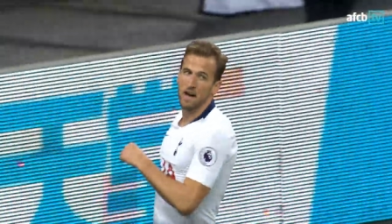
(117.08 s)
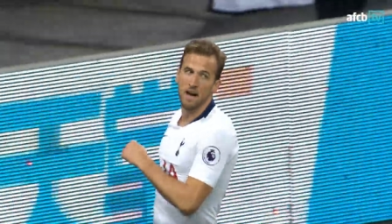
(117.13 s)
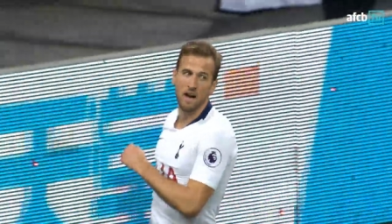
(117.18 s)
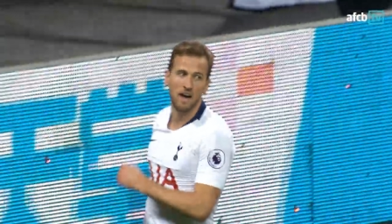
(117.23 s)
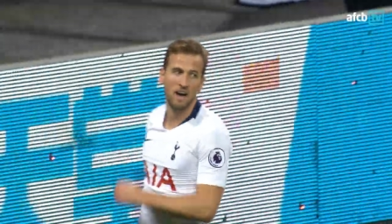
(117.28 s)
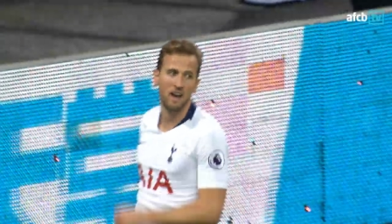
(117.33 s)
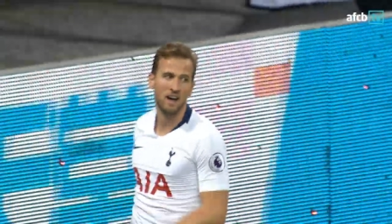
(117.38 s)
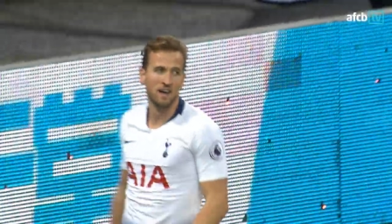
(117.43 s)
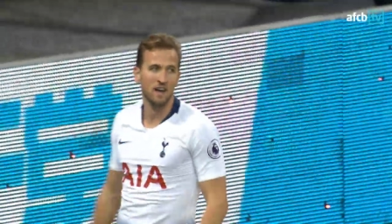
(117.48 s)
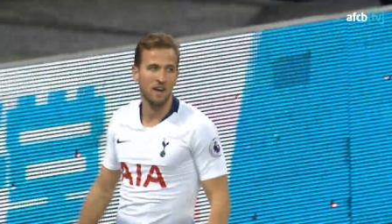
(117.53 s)
for
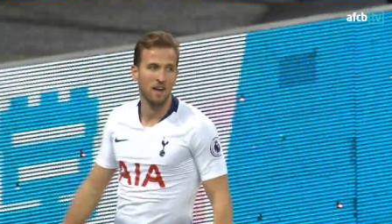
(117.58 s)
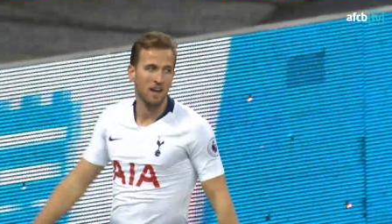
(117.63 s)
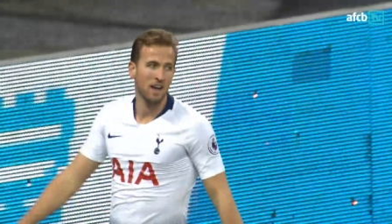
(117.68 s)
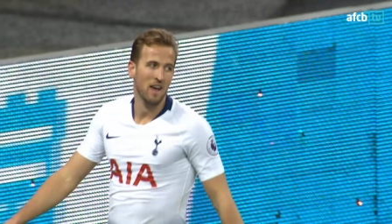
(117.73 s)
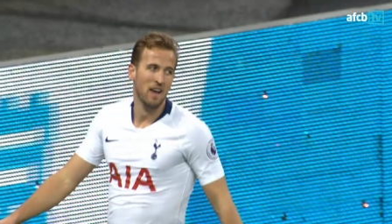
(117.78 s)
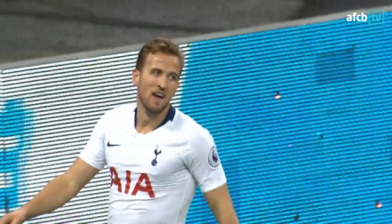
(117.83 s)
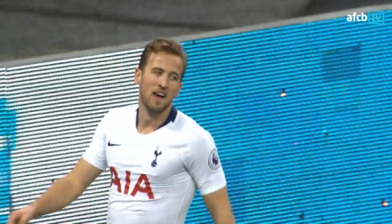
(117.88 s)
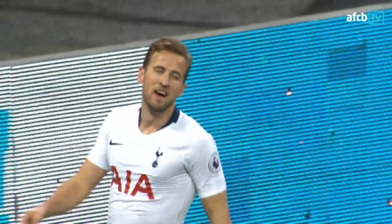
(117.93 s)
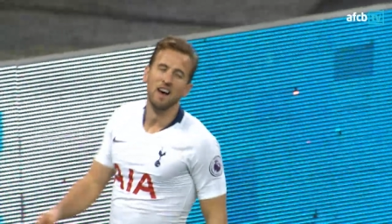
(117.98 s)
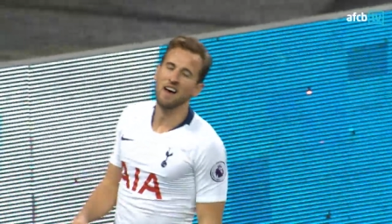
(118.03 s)
Eriksen.
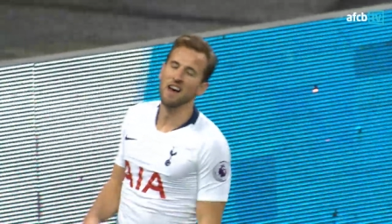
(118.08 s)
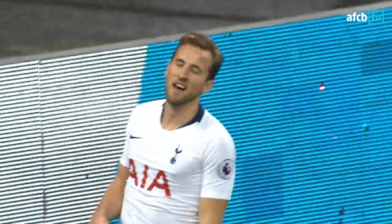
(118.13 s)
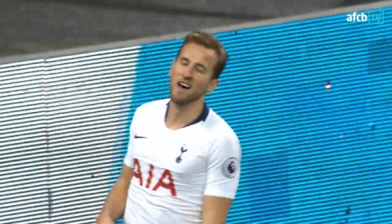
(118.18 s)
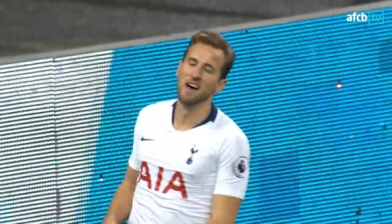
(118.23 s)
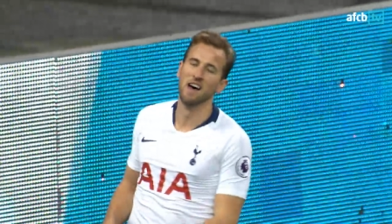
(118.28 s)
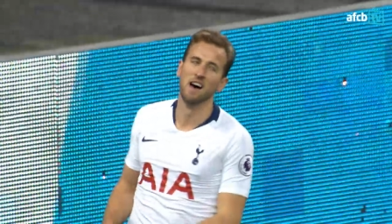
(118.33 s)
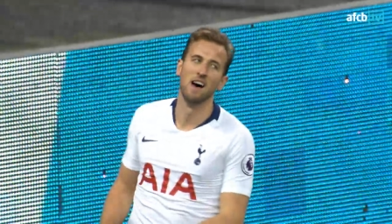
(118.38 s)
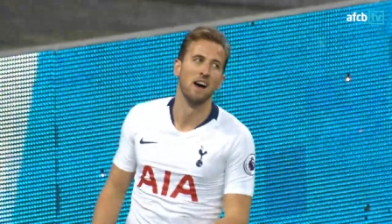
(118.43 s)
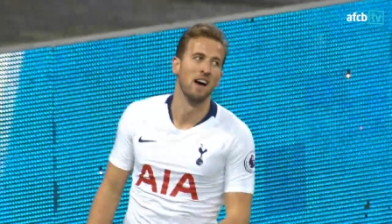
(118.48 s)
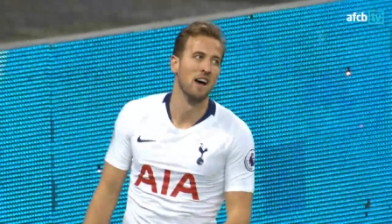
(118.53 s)

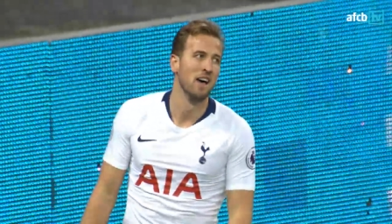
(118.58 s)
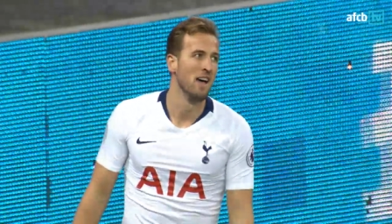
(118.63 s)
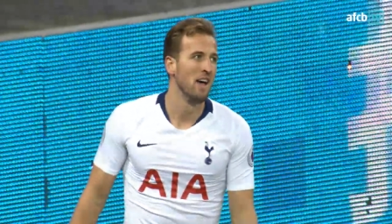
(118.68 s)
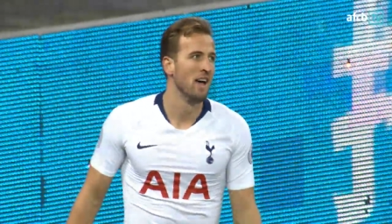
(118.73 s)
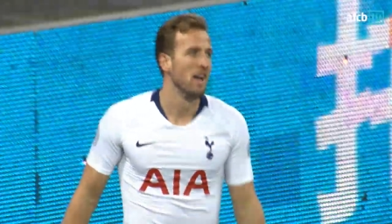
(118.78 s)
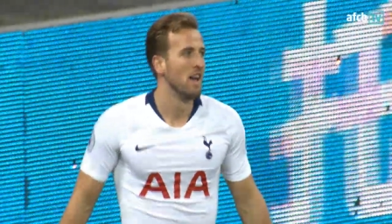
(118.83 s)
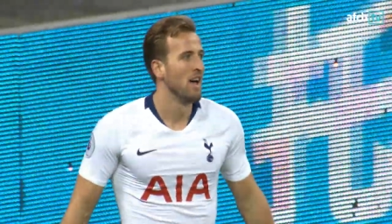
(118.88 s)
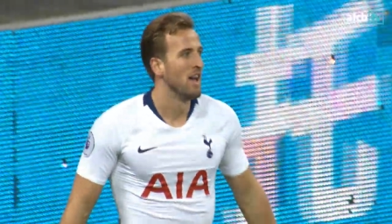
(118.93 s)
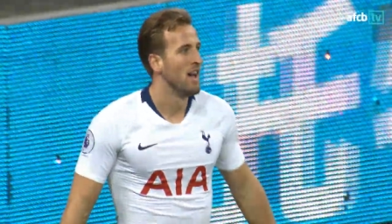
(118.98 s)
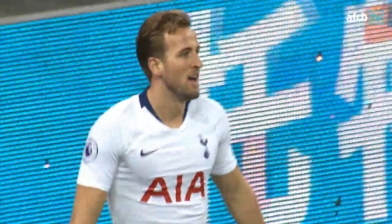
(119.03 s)
Kane
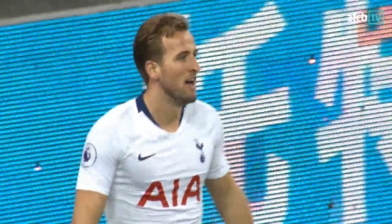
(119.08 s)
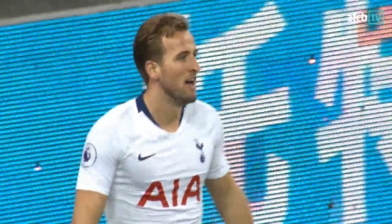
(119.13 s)
ghosted in